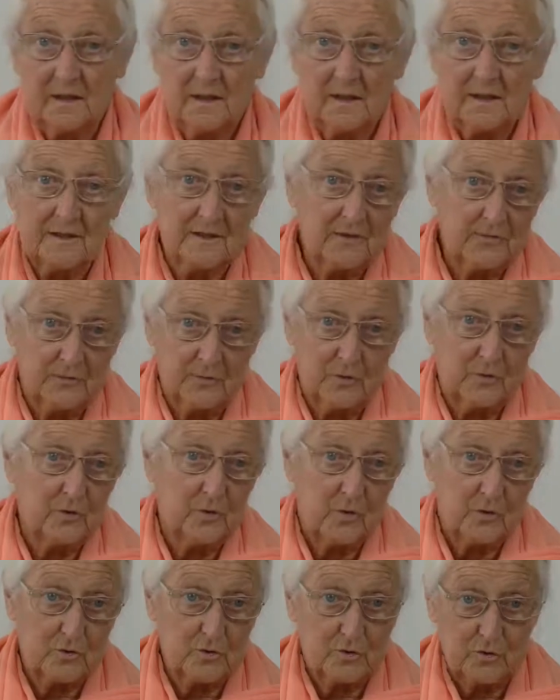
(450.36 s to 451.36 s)
And if you're
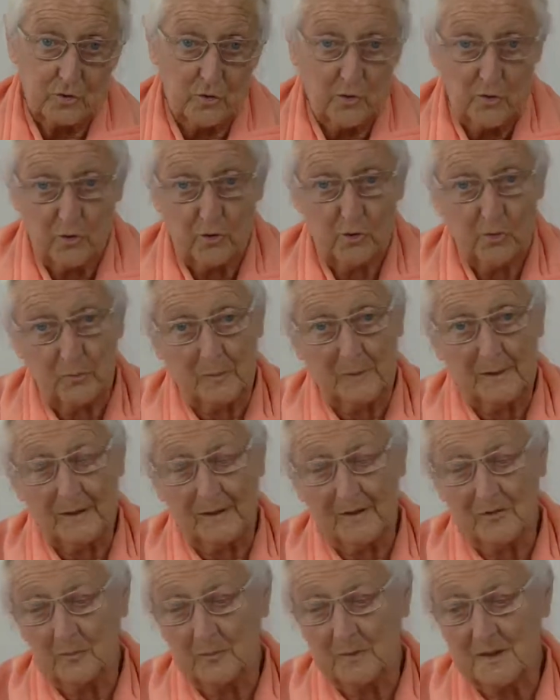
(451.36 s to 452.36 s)
not sure you
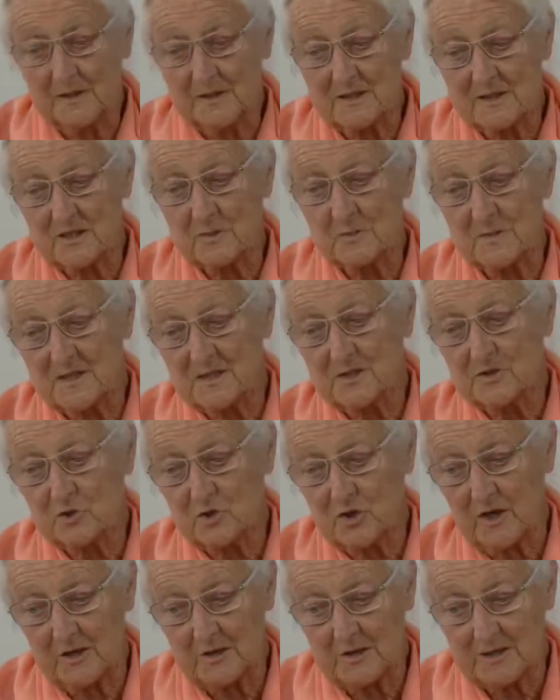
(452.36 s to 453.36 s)
believe me, dismiss
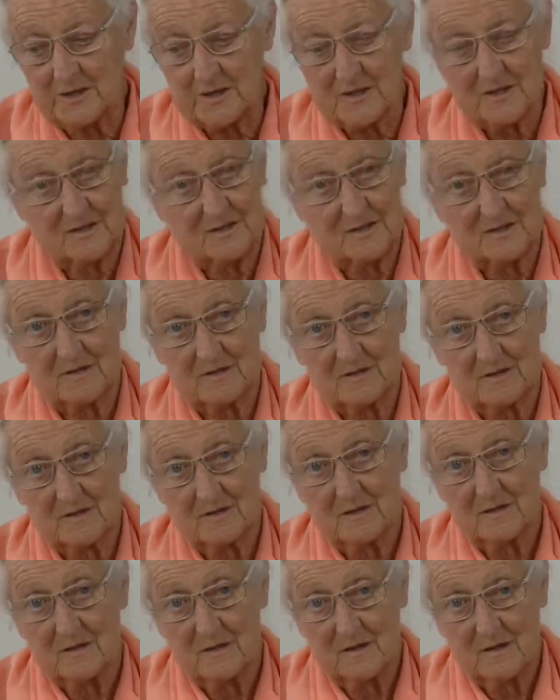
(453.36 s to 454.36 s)
Genesis
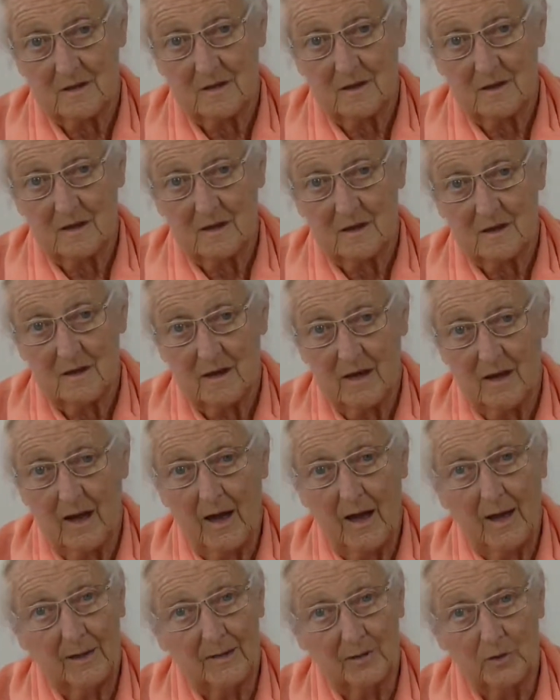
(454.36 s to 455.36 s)

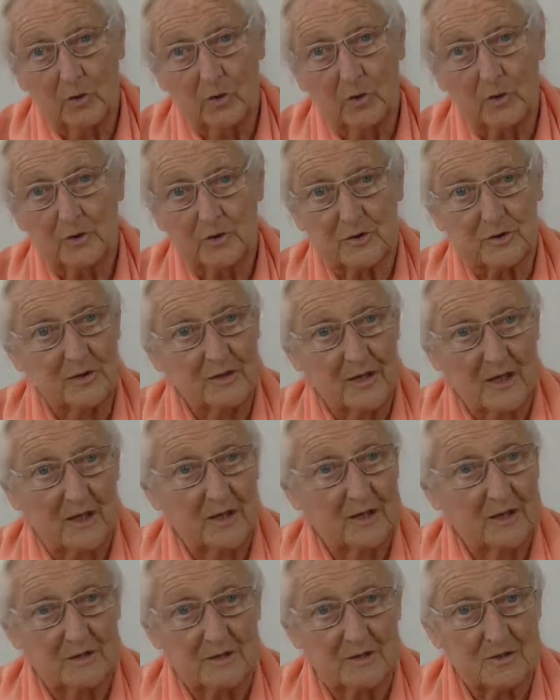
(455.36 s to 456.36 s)
and look at
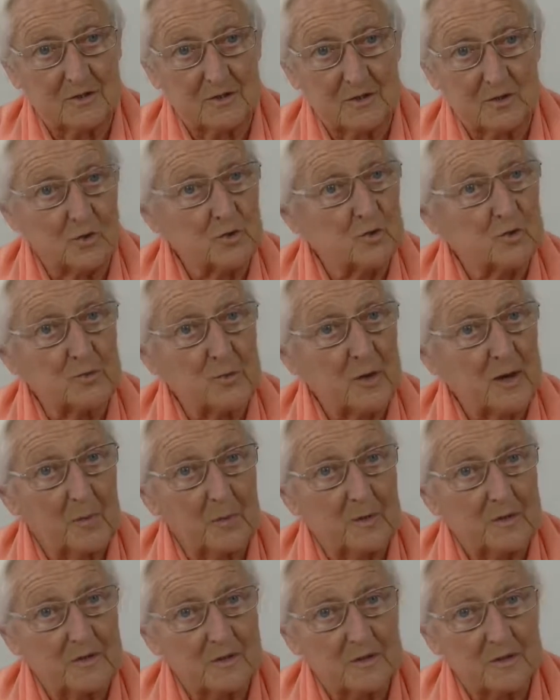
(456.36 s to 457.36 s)
today's
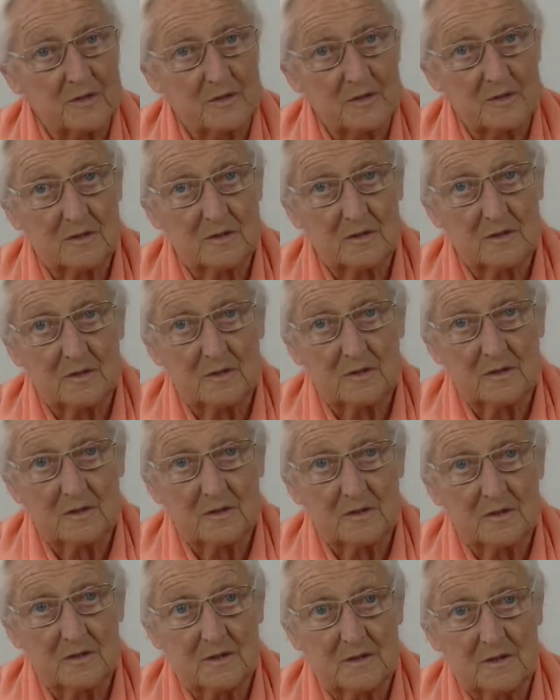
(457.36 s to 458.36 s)
newspapers,
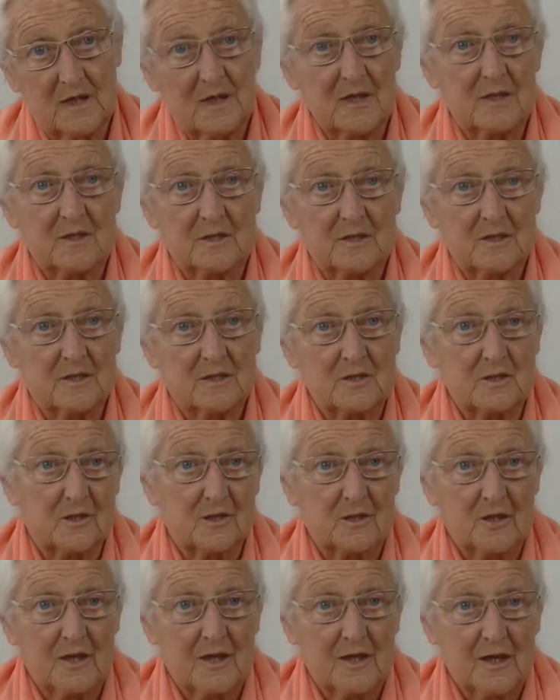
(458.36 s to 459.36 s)

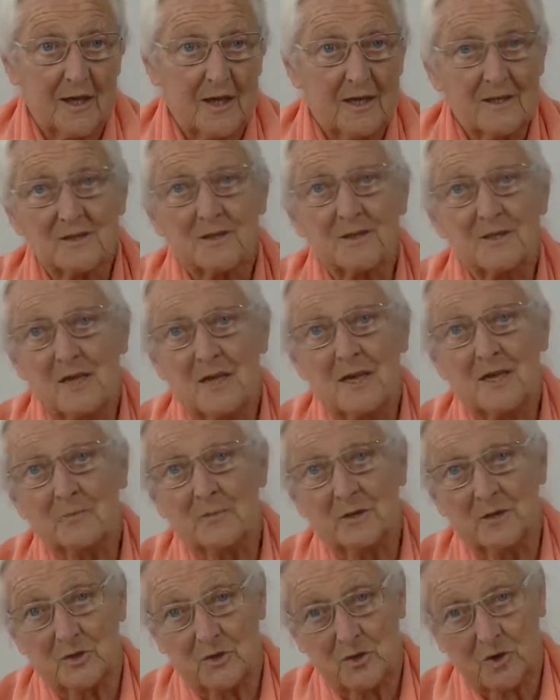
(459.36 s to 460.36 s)
today's
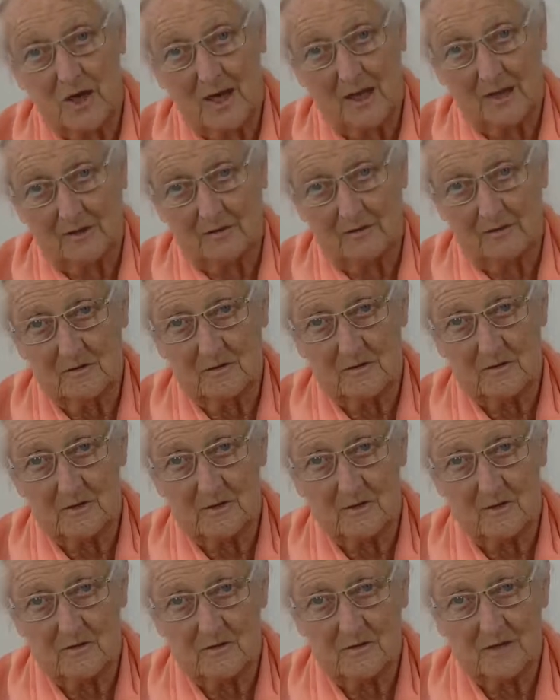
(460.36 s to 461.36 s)
entertainment channels
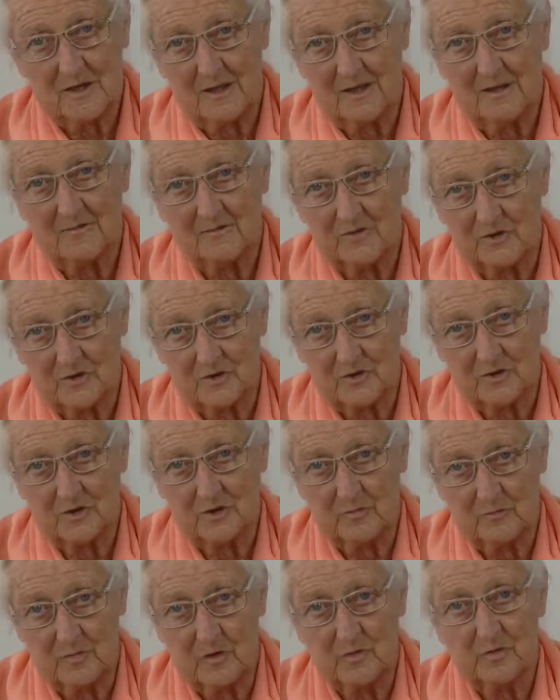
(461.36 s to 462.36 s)
on television
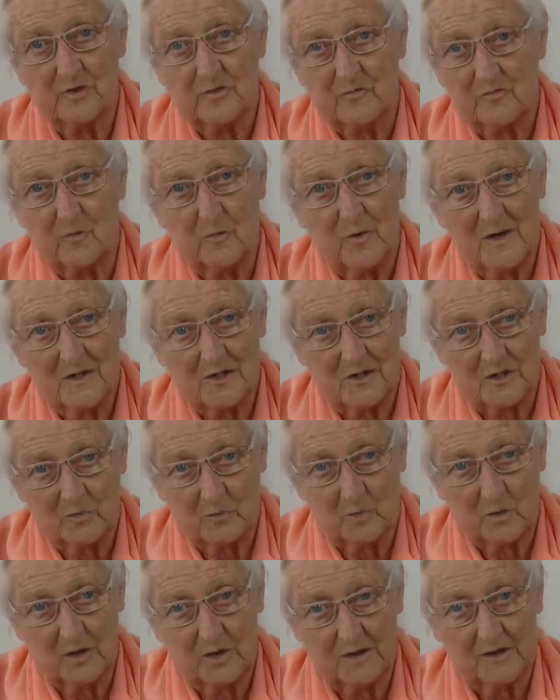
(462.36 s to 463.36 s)
in most of the
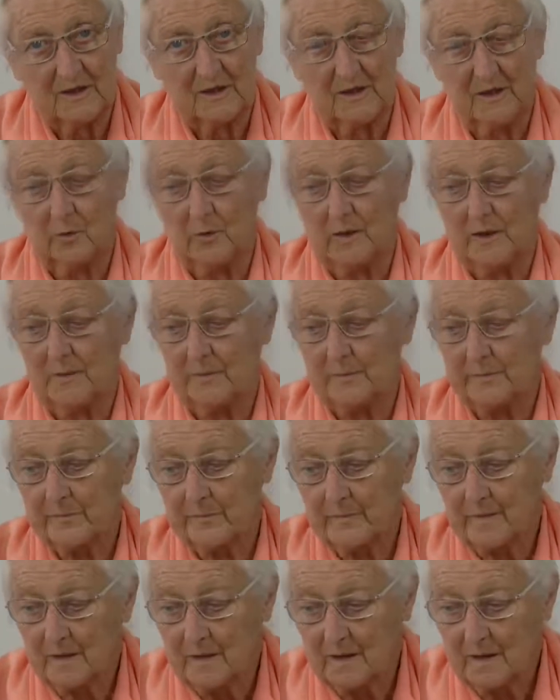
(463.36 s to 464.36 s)
Western world anyway,
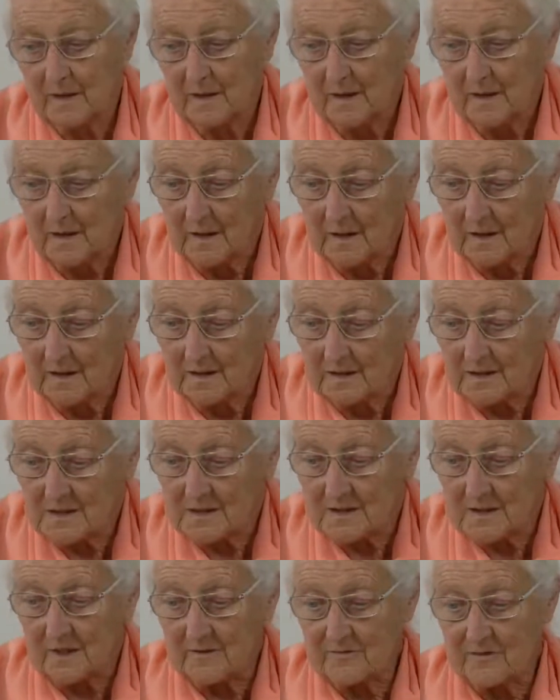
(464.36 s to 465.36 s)
and
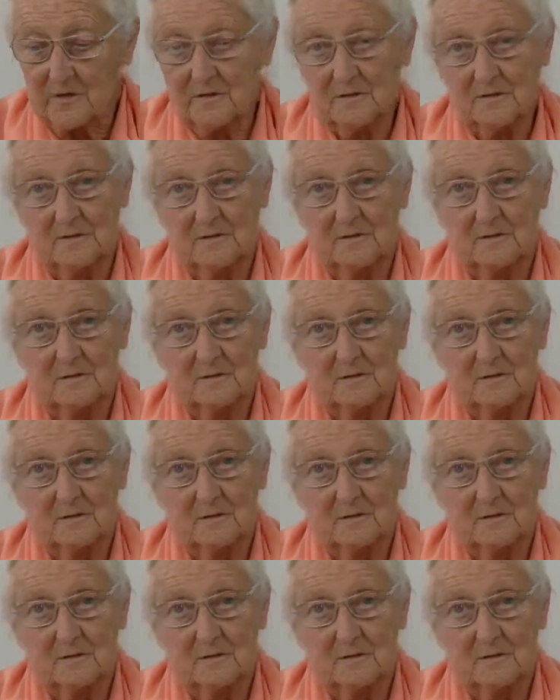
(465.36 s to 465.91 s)
discover